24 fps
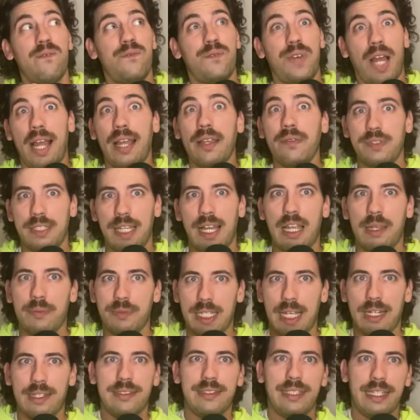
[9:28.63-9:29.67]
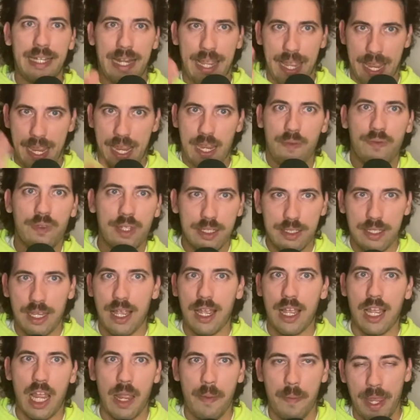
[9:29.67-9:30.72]
5 times out of 10, half the
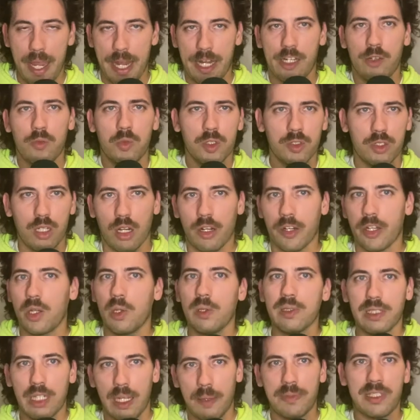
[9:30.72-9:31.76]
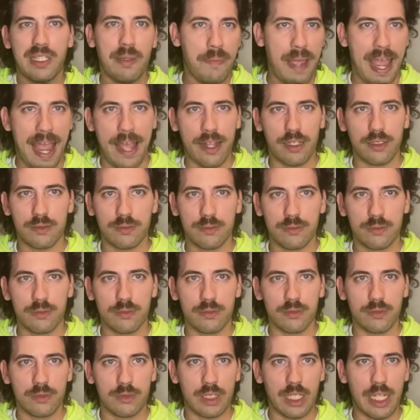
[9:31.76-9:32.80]
time, Eddie Rosario is up to bat,
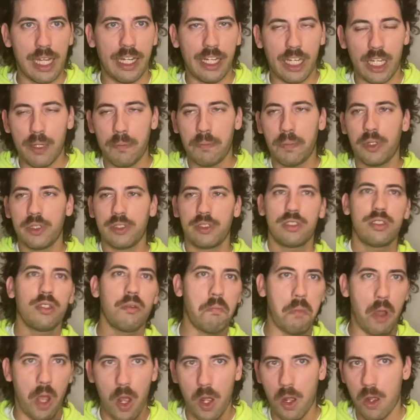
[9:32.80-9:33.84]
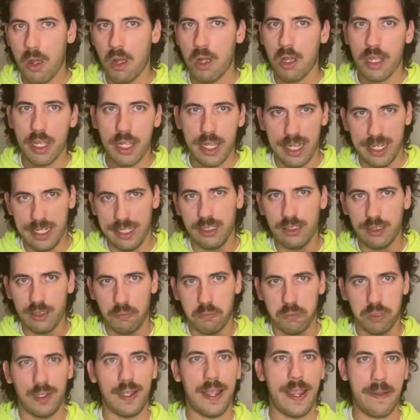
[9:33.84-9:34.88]
and he puts the ball into
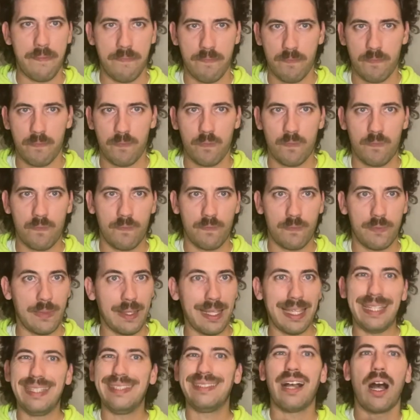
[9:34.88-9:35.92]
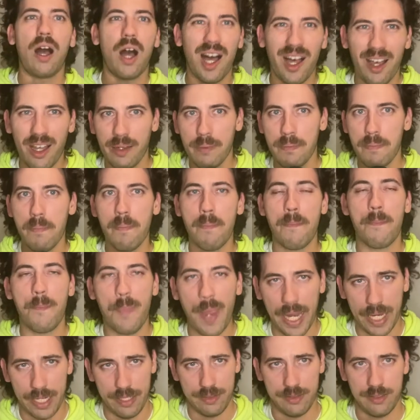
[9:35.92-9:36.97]
play. He's on
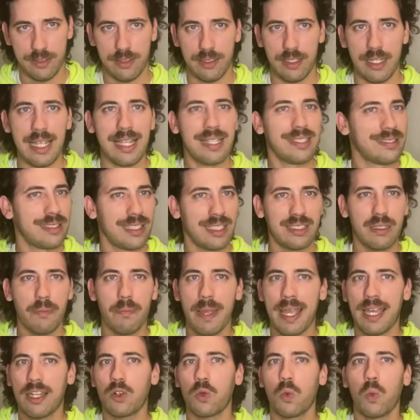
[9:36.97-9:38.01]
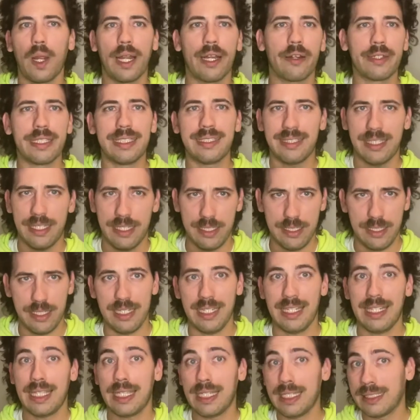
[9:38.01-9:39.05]
base. Doesn't matter where he's hitting
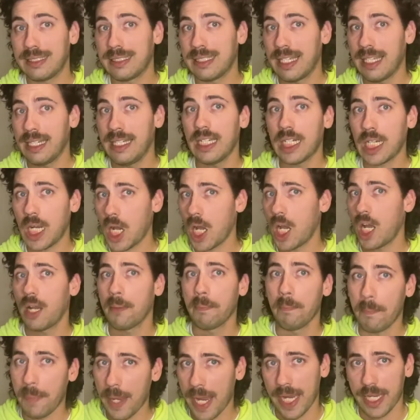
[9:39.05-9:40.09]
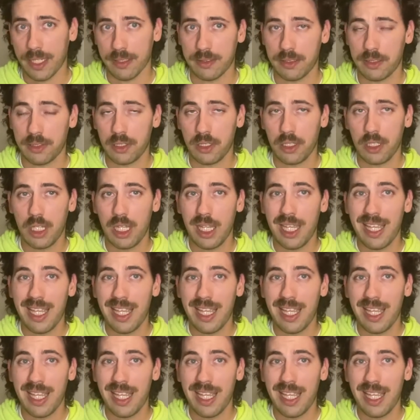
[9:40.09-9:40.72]
it, he is getting on base.